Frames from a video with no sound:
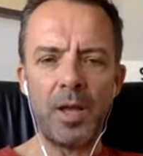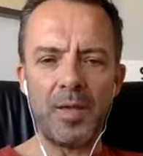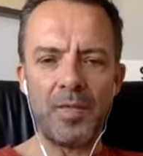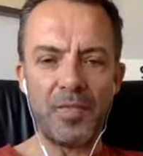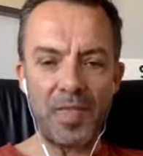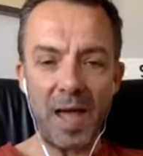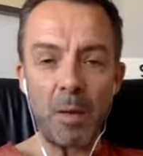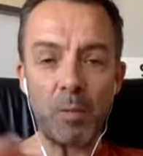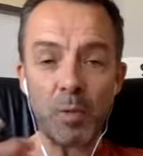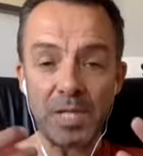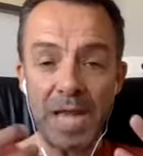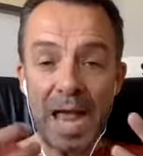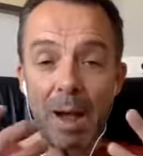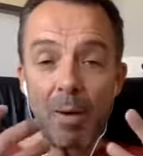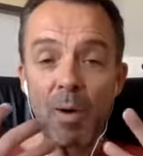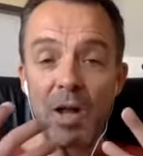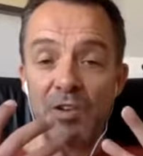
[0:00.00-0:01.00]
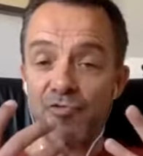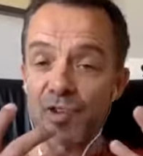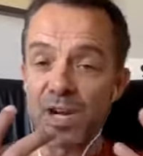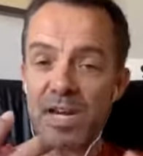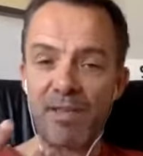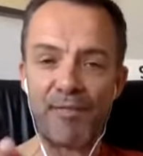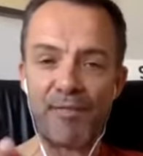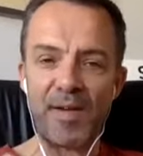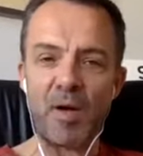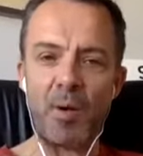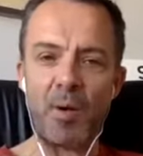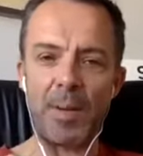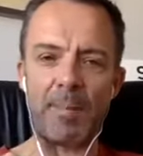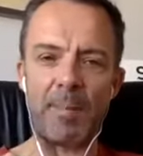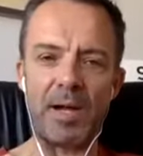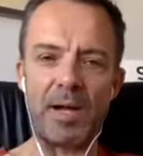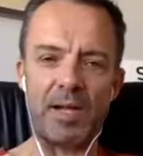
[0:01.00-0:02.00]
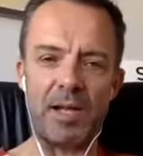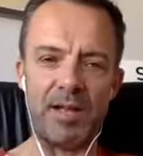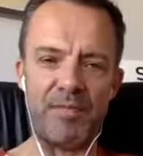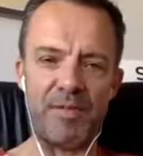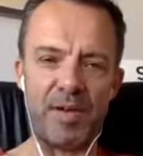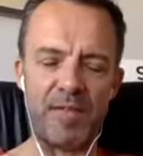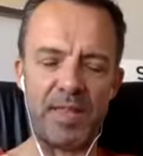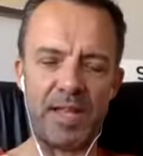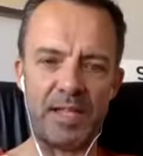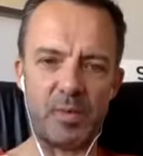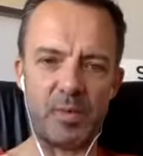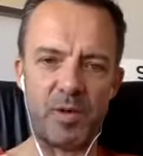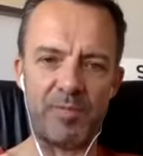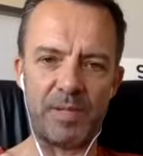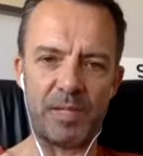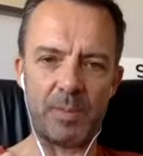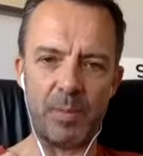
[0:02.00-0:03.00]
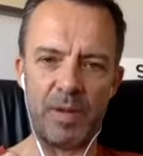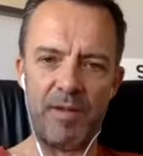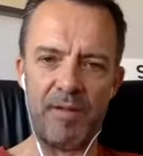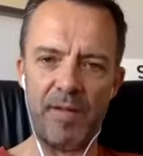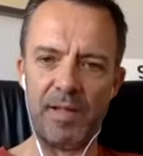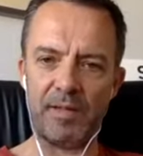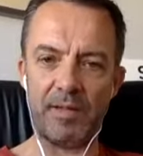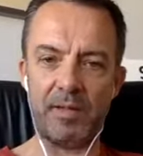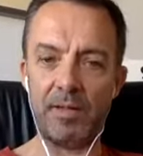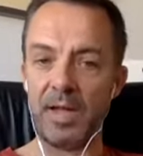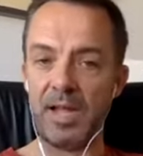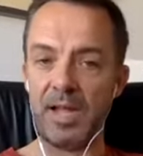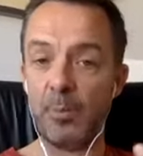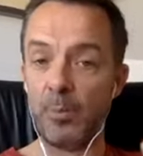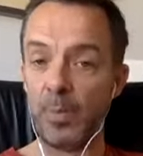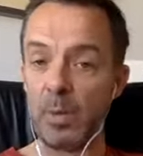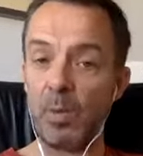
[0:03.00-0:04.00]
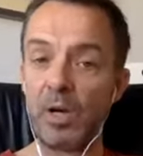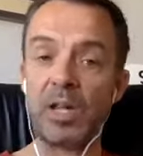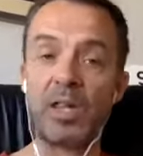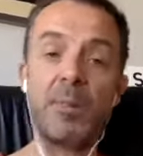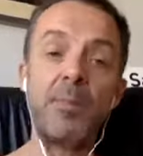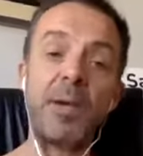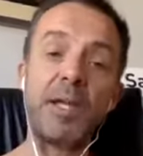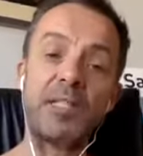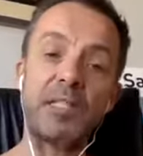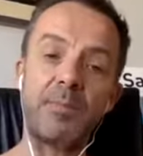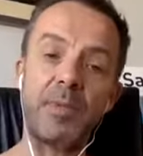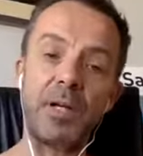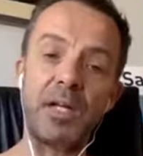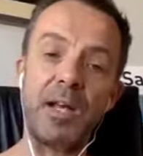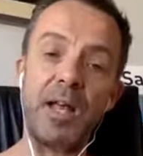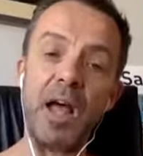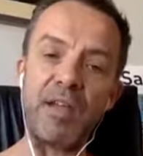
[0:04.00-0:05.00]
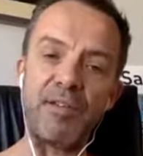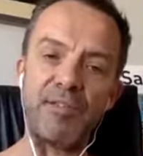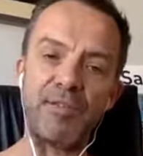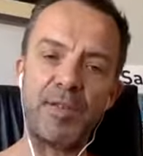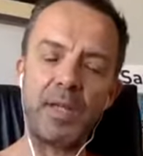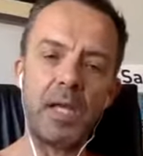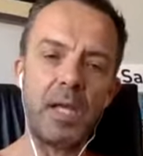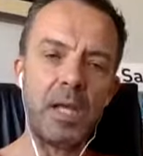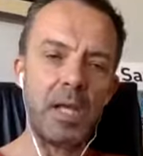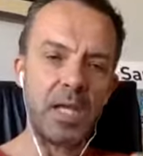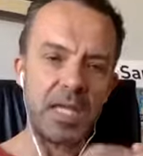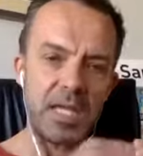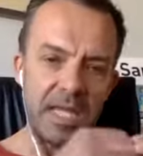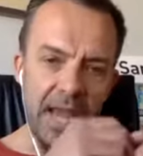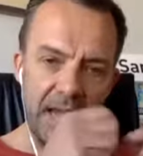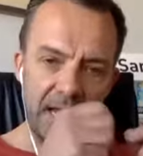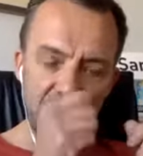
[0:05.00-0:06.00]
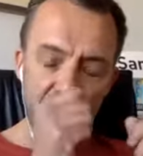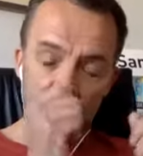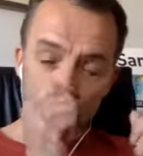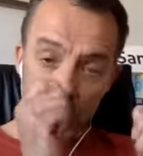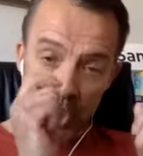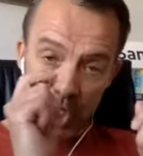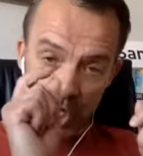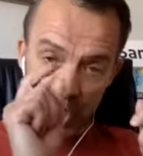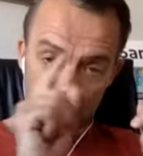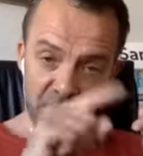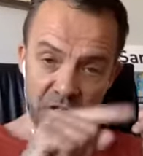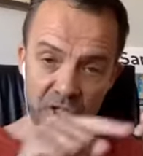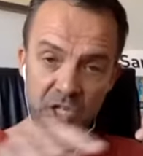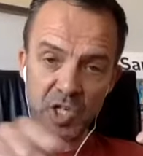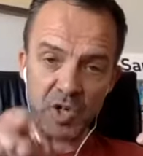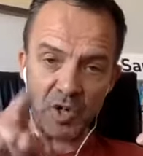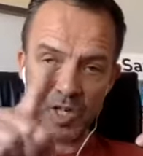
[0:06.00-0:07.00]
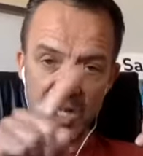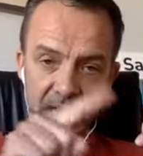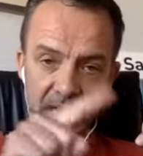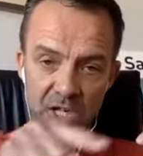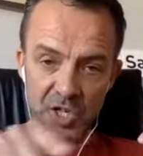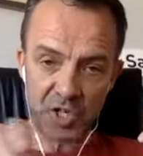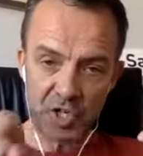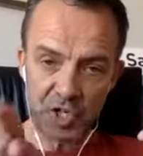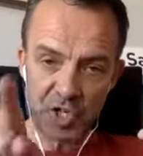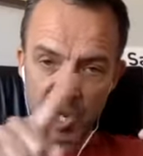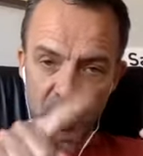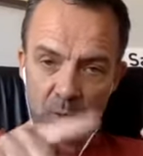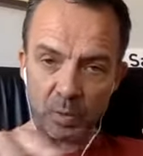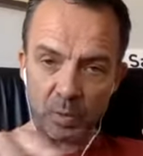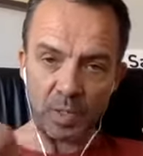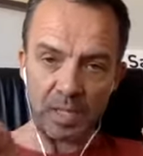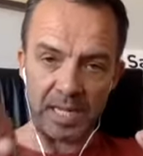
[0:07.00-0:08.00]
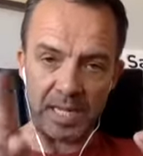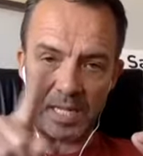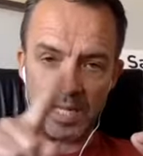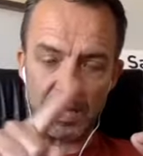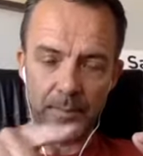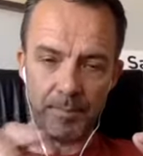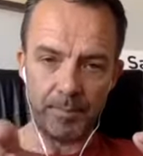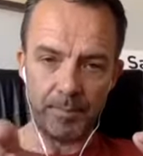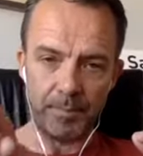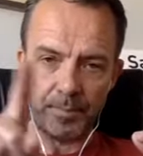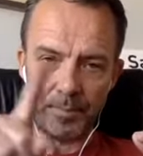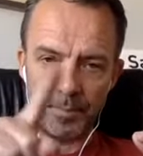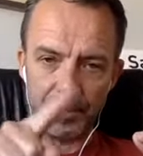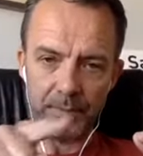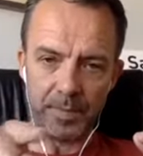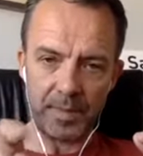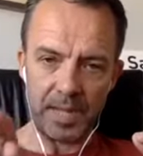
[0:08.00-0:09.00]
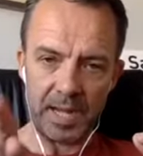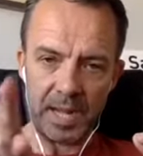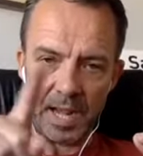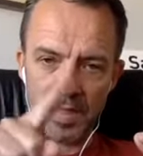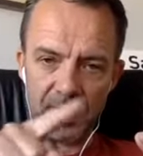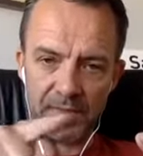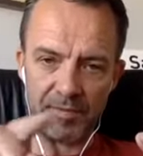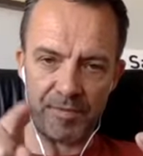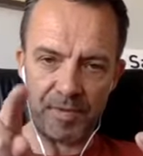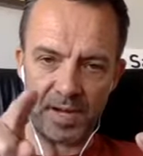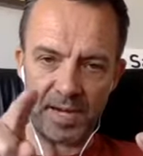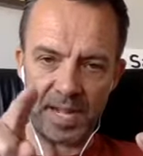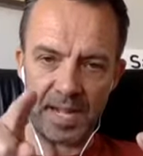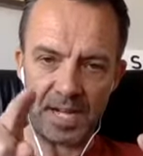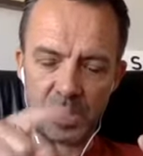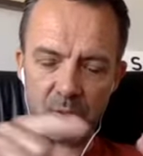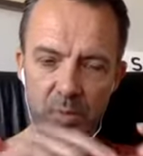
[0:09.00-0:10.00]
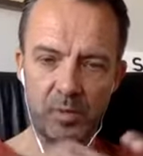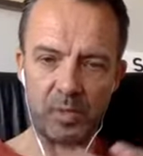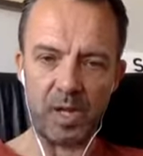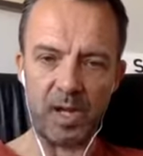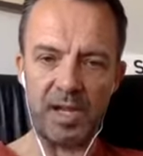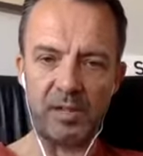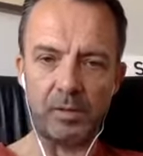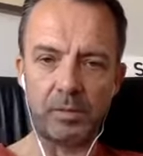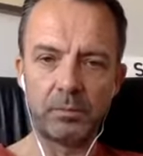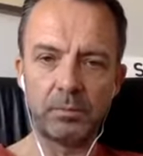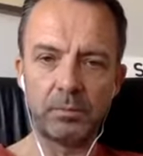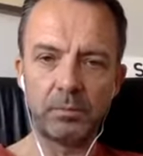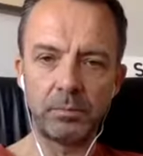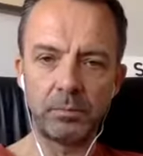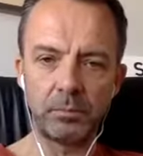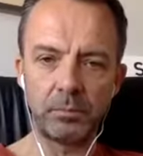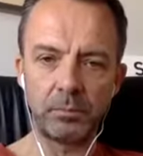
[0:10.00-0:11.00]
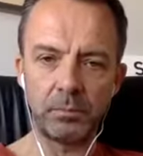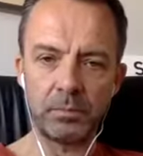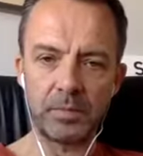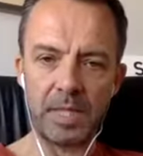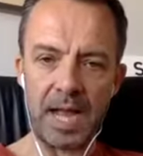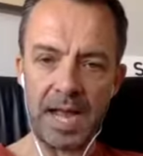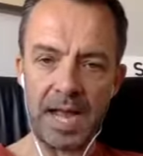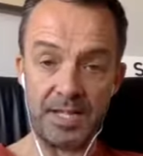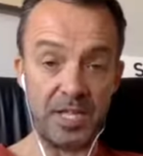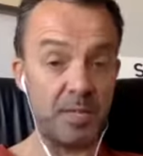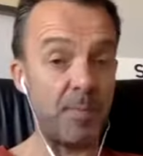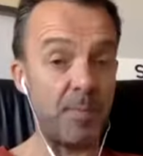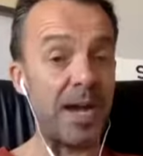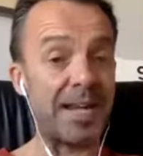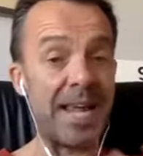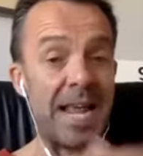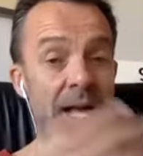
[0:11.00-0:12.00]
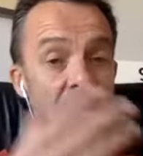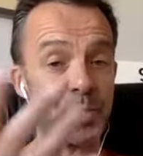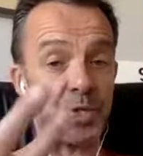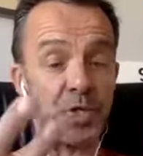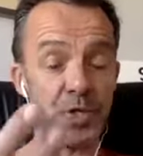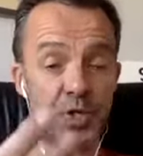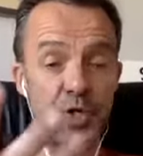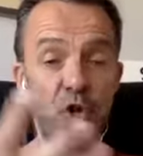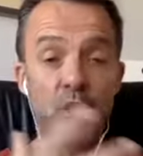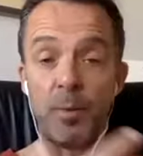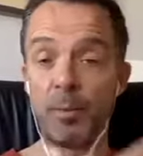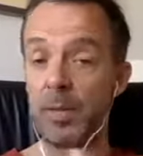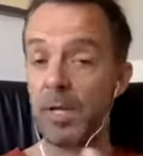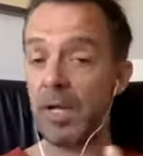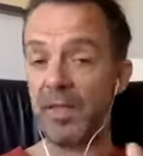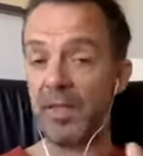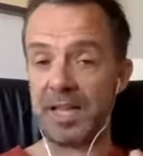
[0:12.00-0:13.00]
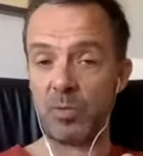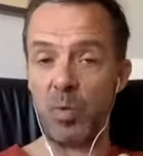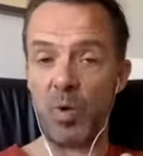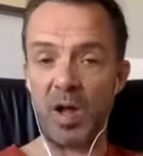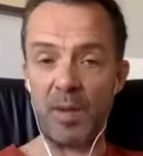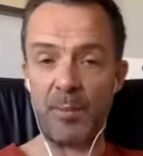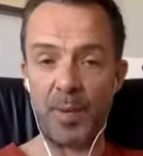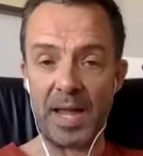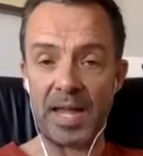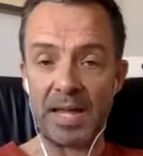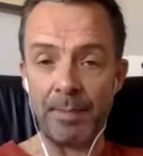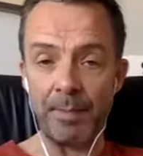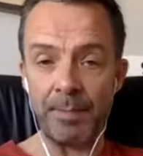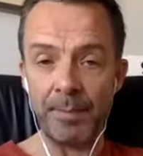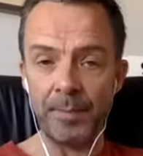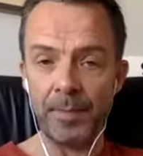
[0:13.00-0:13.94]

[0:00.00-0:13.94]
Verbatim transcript: that was how I'd really felt about my life over that 12-month period. It'd been one of the best in my life. Yet just looking solely at the financial dial, as is my accountant's job, that's why I pay him,